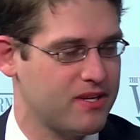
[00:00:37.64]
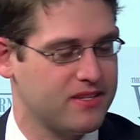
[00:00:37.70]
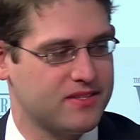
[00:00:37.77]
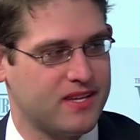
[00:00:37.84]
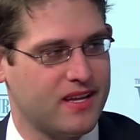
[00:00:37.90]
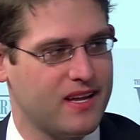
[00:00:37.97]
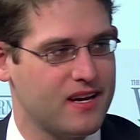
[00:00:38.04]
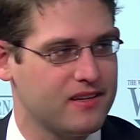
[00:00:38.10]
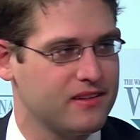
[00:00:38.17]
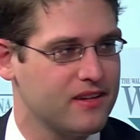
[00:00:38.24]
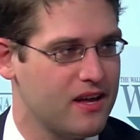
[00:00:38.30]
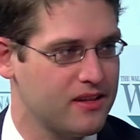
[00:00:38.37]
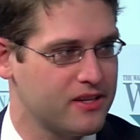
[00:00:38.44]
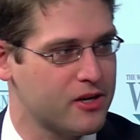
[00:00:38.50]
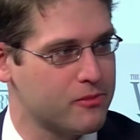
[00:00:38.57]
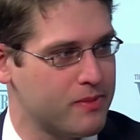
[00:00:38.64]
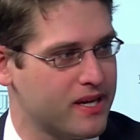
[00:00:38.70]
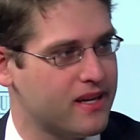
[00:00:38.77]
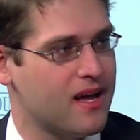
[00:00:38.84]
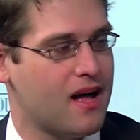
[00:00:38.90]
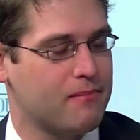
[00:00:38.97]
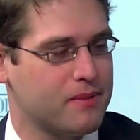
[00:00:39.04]
because they get a, a little
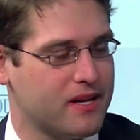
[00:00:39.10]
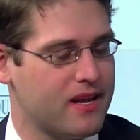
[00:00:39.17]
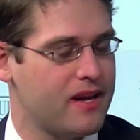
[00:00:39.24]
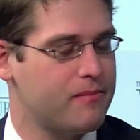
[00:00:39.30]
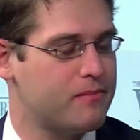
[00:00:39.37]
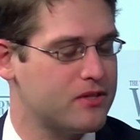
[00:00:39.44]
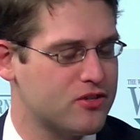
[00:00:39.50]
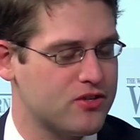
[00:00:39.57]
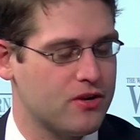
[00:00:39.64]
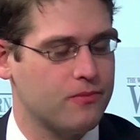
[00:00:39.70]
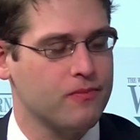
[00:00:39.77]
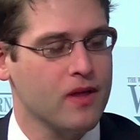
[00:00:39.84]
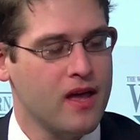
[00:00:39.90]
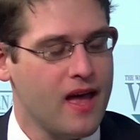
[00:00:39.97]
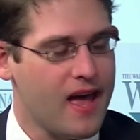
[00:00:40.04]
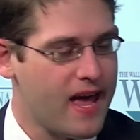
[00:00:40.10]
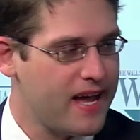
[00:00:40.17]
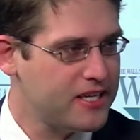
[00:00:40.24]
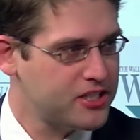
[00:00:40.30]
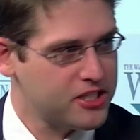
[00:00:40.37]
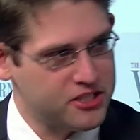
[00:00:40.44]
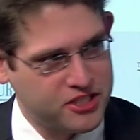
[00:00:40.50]
bit complicated. But so
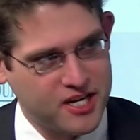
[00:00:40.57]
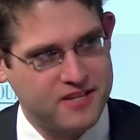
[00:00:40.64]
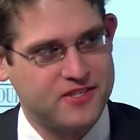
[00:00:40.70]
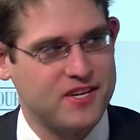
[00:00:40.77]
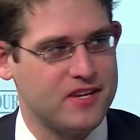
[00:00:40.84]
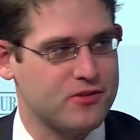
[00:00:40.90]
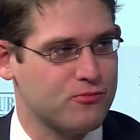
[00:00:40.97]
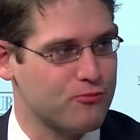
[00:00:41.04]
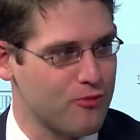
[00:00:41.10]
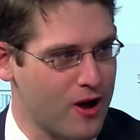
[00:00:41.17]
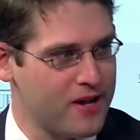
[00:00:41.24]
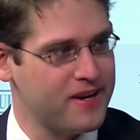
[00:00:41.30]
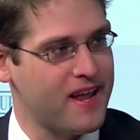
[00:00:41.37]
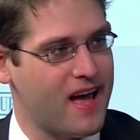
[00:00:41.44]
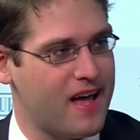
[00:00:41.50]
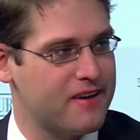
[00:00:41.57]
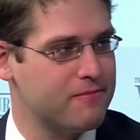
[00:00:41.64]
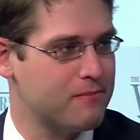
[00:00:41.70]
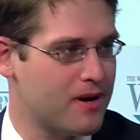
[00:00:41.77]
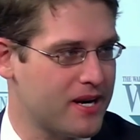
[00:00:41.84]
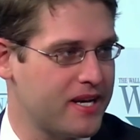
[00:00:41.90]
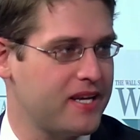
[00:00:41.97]
H H S has run out
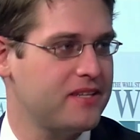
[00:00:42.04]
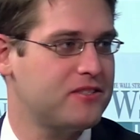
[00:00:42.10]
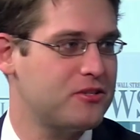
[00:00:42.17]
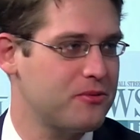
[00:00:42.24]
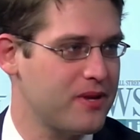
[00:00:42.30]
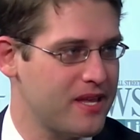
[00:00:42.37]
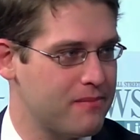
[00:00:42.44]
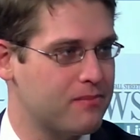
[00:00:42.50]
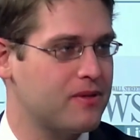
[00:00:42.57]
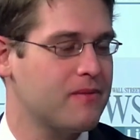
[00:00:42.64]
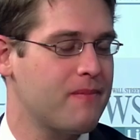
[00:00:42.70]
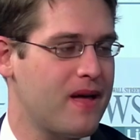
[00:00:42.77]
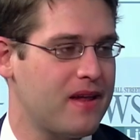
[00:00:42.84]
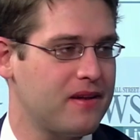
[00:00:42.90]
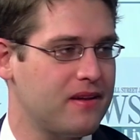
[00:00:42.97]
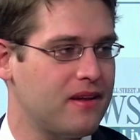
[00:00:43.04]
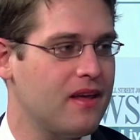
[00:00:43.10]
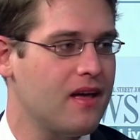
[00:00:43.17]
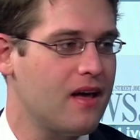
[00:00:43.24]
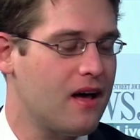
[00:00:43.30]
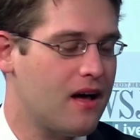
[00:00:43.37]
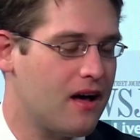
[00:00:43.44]
of money to implement
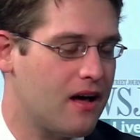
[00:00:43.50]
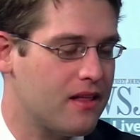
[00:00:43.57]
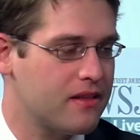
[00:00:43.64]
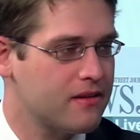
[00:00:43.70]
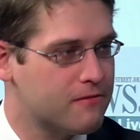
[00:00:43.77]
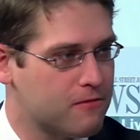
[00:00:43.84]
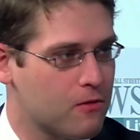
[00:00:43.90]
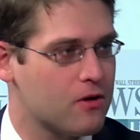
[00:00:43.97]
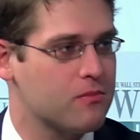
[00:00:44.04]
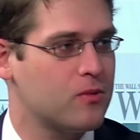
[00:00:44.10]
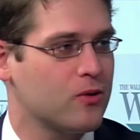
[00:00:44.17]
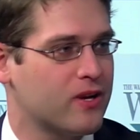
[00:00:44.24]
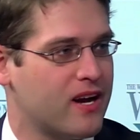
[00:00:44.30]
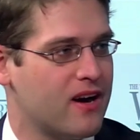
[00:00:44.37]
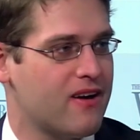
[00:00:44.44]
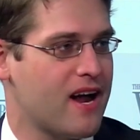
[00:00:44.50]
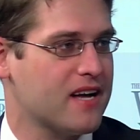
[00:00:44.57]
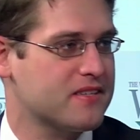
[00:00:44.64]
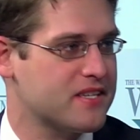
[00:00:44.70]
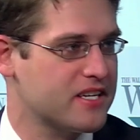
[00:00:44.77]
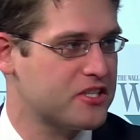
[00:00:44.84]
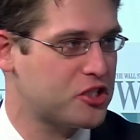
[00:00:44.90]
uh, the Affordable Care
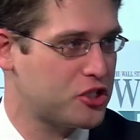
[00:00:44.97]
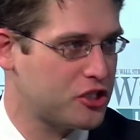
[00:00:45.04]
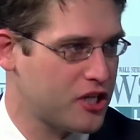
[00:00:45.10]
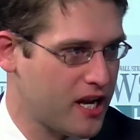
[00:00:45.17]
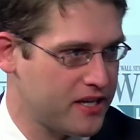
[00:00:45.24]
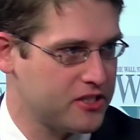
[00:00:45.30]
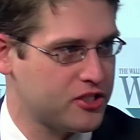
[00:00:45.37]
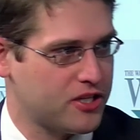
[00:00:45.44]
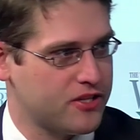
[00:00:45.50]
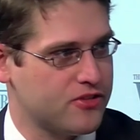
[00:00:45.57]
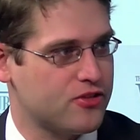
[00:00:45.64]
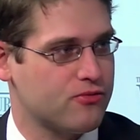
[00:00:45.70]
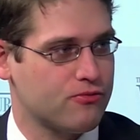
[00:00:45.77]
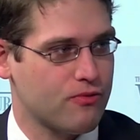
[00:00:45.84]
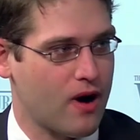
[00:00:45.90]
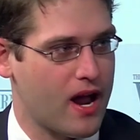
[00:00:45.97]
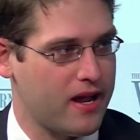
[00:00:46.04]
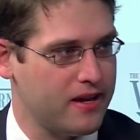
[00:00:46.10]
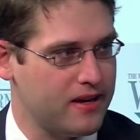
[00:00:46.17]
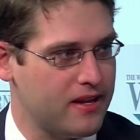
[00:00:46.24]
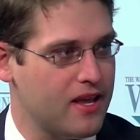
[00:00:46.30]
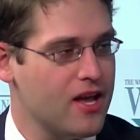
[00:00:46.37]
Act's exchanges. Not a
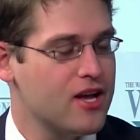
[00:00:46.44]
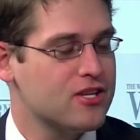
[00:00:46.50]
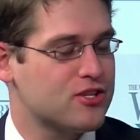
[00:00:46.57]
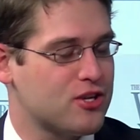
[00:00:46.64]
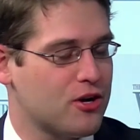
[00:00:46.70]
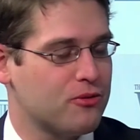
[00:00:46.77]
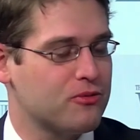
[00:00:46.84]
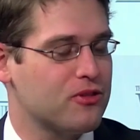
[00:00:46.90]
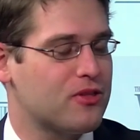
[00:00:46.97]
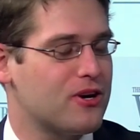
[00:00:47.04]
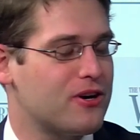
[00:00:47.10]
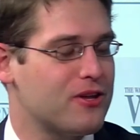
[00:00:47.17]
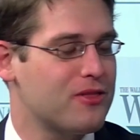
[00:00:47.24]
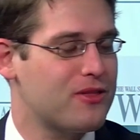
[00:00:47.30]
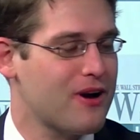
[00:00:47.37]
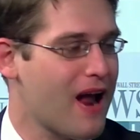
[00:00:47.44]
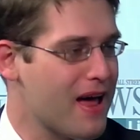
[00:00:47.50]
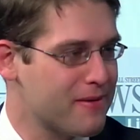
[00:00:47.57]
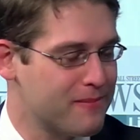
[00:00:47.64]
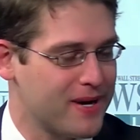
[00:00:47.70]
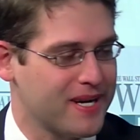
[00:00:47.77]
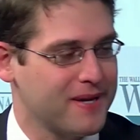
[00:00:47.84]
right? surprise. So they're, they're
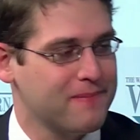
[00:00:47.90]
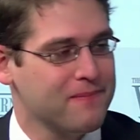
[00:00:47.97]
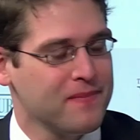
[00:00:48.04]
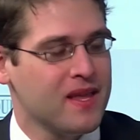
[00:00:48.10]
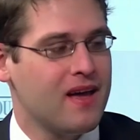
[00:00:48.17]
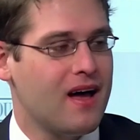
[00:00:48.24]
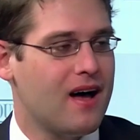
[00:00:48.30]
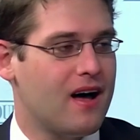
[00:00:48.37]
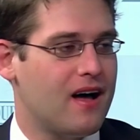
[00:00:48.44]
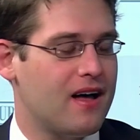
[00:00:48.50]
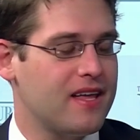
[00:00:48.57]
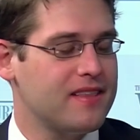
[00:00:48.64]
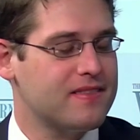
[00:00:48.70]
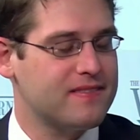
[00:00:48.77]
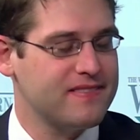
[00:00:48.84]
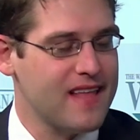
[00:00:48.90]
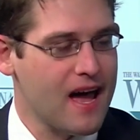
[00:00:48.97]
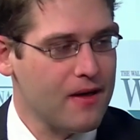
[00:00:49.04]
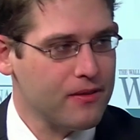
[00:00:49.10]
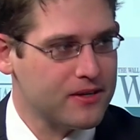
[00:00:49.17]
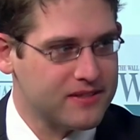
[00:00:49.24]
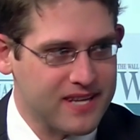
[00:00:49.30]
out of money. Uh,
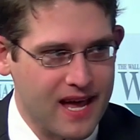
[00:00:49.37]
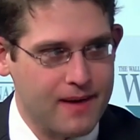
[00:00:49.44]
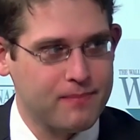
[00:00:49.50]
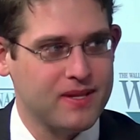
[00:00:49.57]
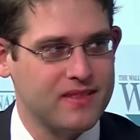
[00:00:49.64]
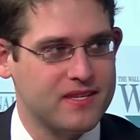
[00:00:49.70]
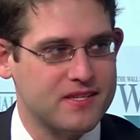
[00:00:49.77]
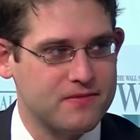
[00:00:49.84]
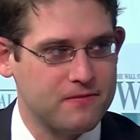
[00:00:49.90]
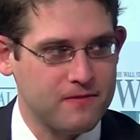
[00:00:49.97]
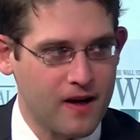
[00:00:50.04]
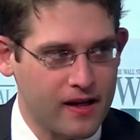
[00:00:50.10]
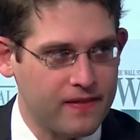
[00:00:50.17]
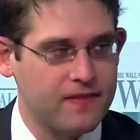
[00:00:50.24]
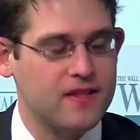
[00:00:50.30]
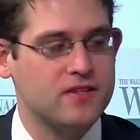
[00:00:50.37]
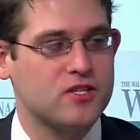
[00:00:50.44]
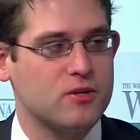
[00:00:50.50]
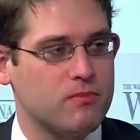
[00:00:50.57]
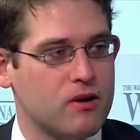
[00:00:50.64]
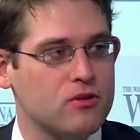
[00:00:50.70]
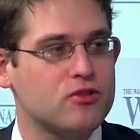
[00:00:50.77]
now they're tapping this fund
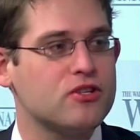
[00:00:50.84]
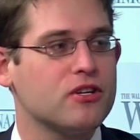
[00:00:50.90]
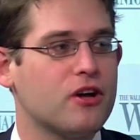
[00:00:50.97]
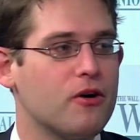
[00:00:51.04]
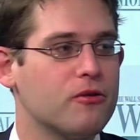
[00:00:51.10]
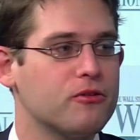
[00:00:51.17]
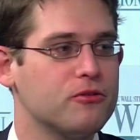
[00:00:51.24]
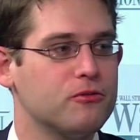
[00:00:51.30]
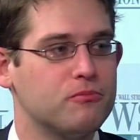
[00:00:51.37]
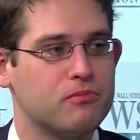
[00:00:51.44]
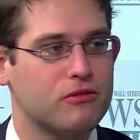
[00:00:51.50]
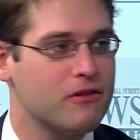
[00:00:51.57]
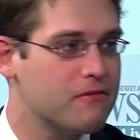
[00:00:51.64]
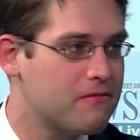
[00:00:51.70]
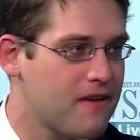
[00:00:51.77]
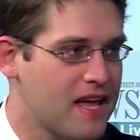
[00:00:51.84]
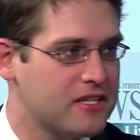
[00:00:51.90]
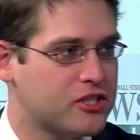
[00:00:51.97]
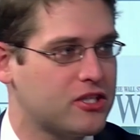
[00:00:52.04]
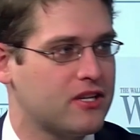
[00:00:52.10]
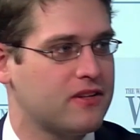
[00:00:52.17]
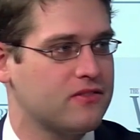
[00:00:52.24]
that's supposed to go to
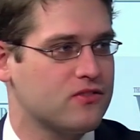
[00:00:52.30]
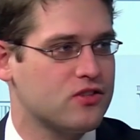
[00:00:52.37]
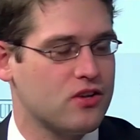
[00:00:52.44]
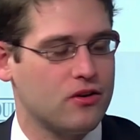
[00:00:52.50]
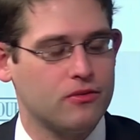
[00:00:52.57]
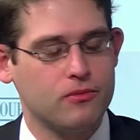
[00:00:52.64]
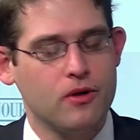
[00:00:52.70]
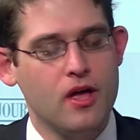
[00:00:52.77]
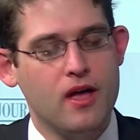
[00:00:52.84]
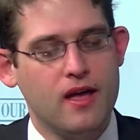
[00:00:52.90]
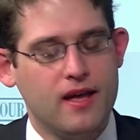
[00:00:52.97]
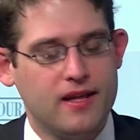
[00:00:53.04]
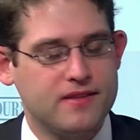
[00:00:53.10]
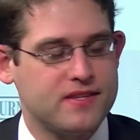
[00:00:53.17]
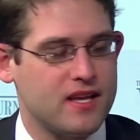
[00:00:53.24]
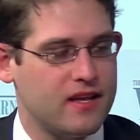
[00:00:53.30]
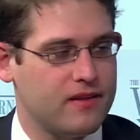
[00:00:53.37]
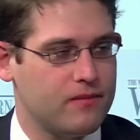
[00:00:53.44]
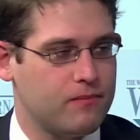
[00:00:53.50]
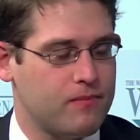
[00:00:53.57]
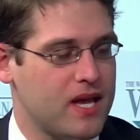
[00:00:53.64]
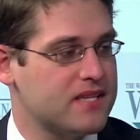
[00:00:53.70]
prevention. So it's
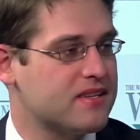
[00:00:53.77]
it